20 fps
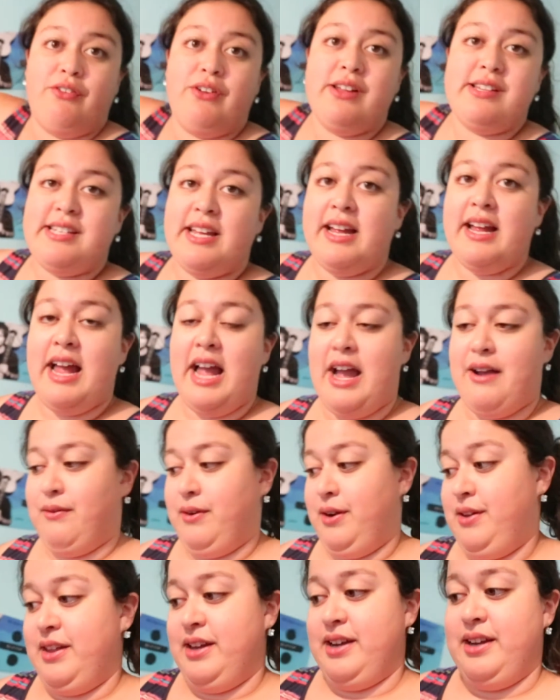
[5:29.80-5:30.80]
fit
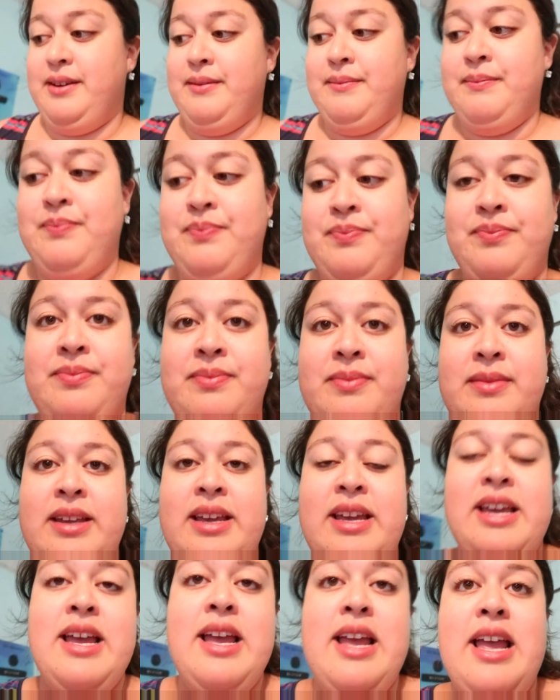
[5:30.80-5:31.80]
everything.
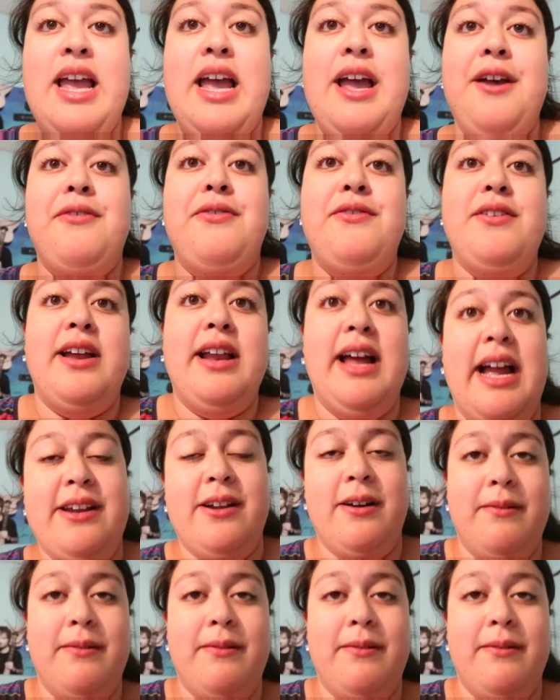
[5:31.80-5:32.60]
If not, I